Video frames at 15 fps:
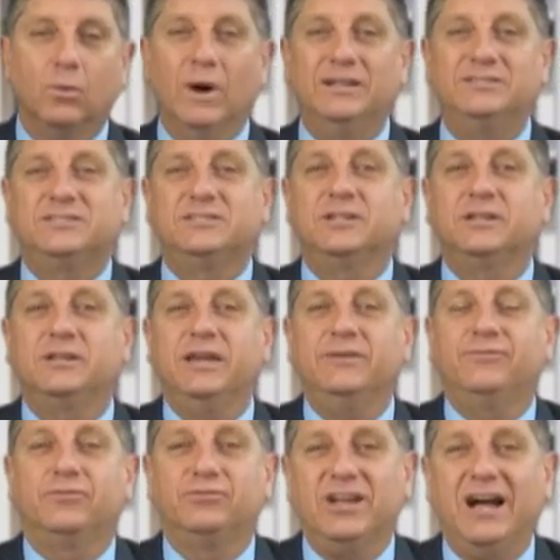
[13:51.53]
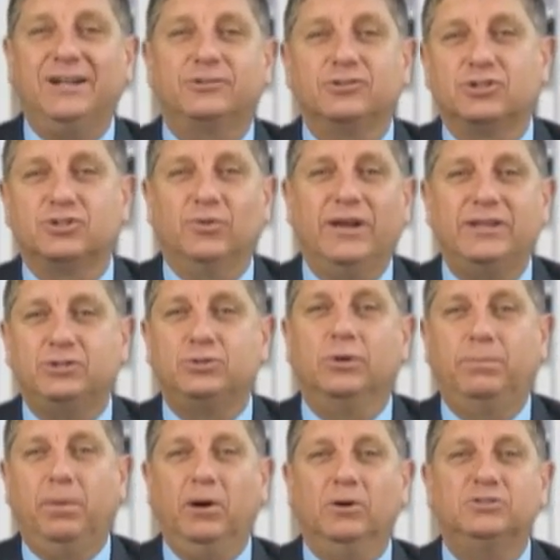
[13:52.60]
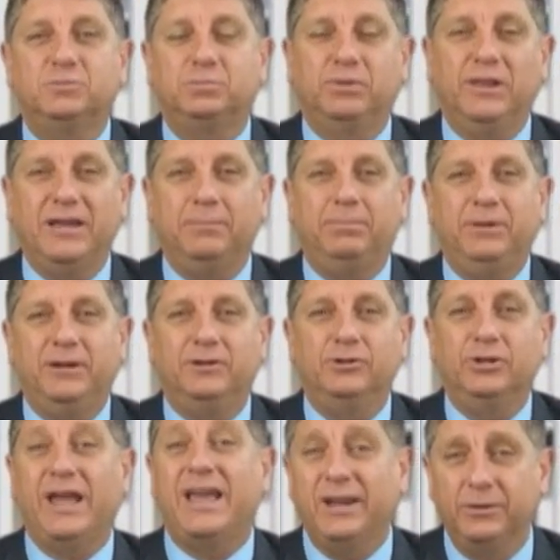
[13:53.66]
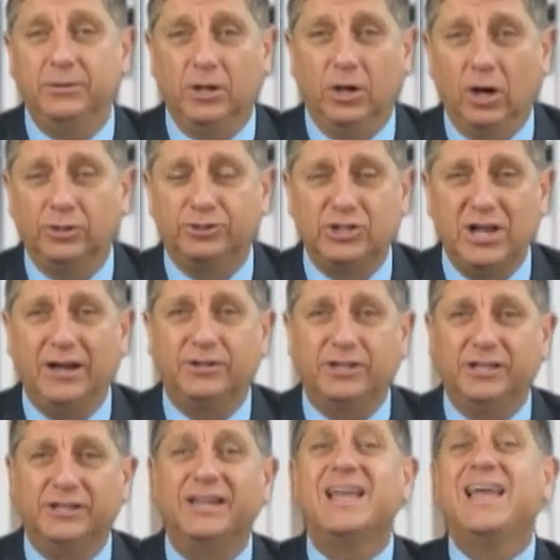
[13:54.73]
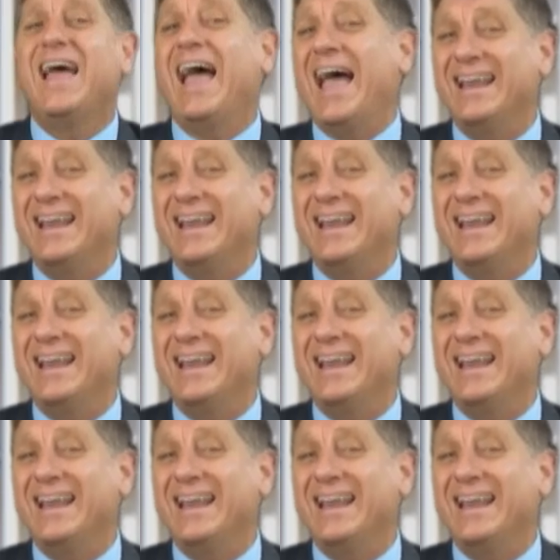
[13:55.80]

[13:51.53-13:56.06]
wants to give doctors the right to oppose Planned Parenthood and all child killing